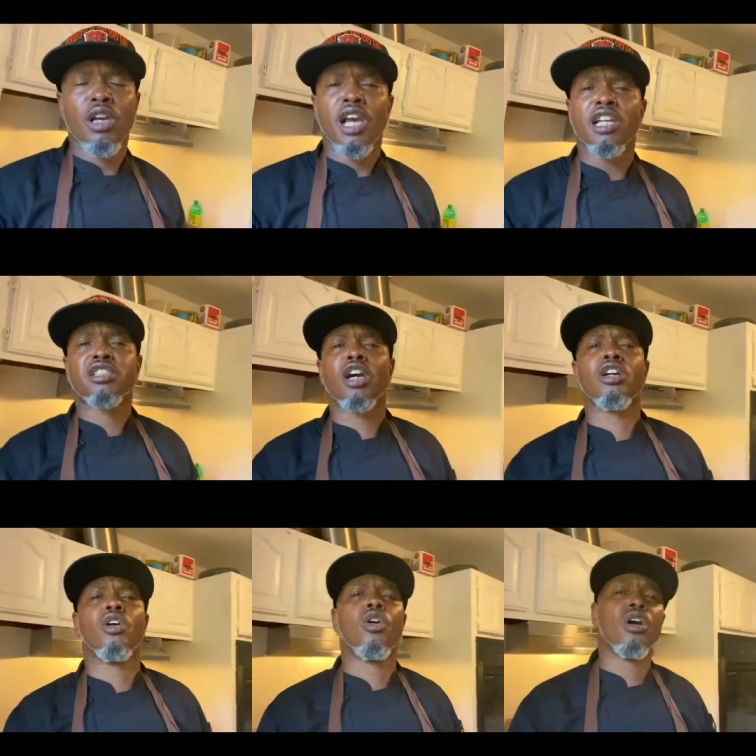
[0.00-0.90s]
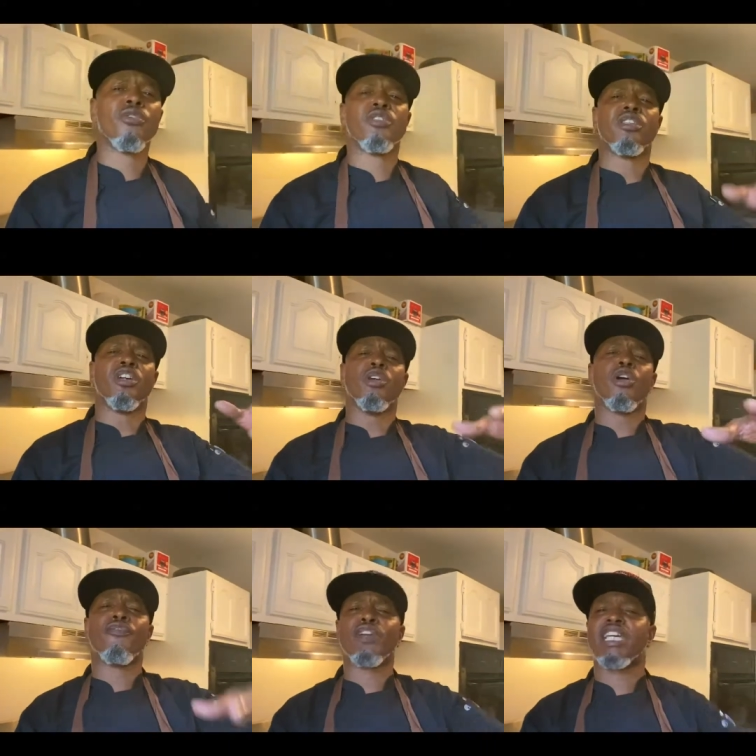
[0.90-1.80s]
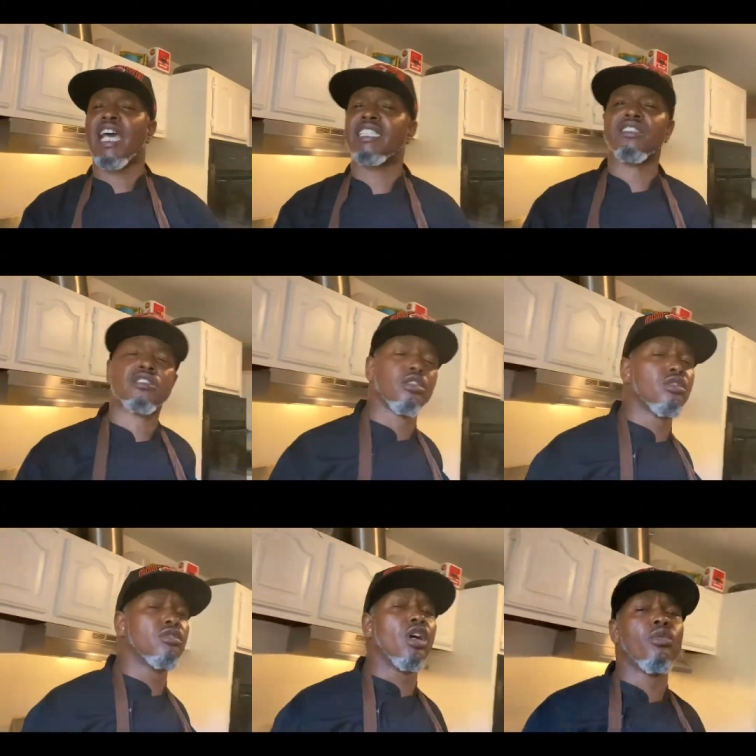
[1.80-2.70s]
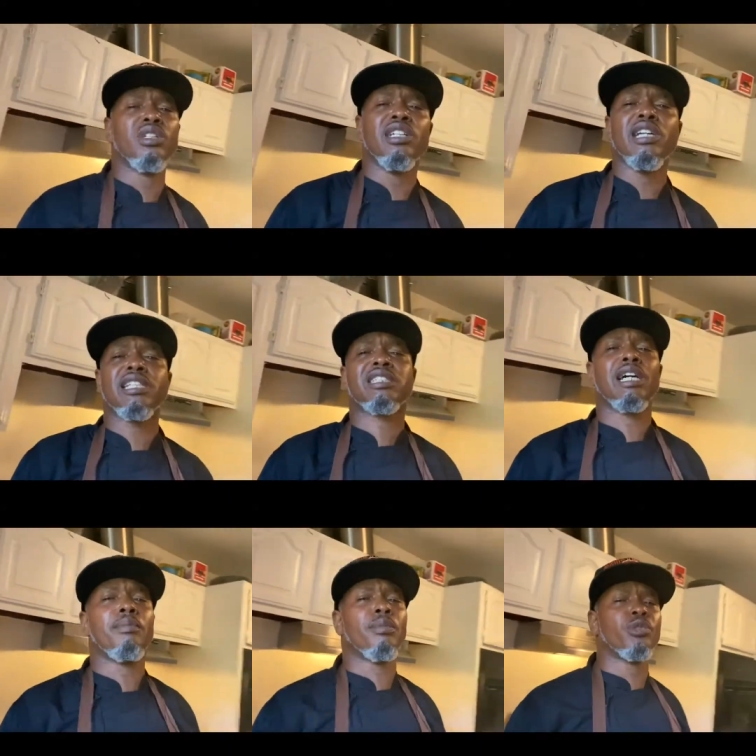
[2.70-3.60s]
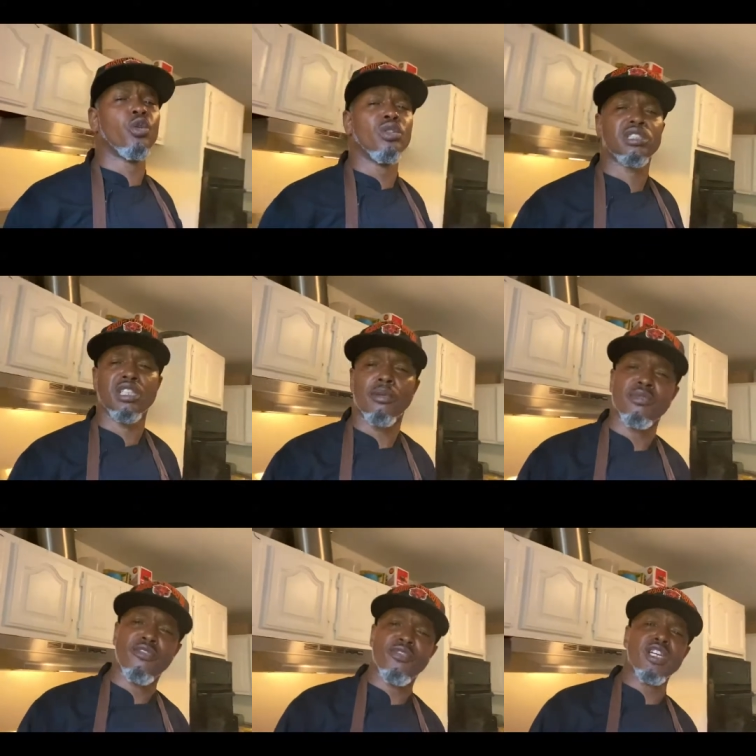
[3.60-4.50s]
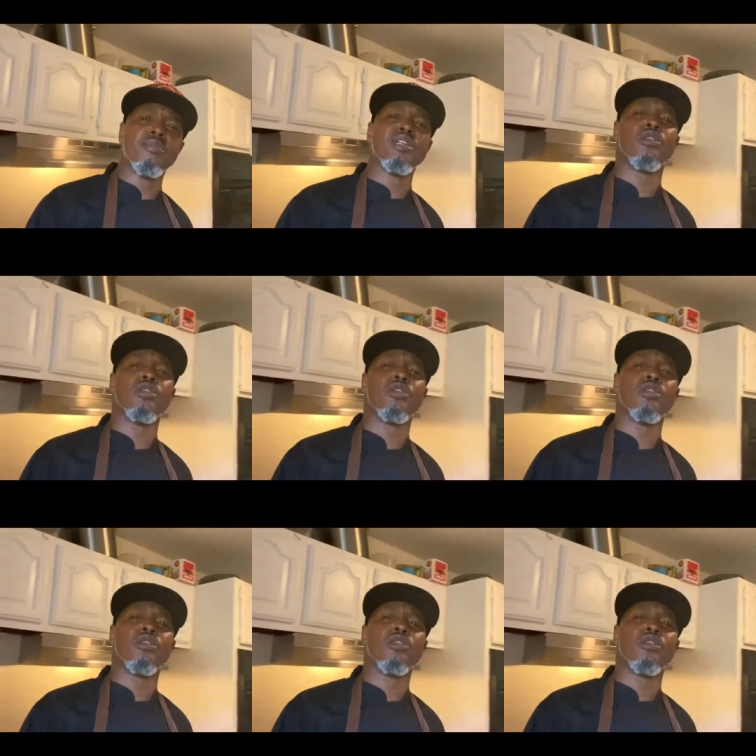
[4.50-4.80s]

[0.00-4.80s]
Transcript: and turn on the notifications so you know when the next time I'm doing something. You feel me?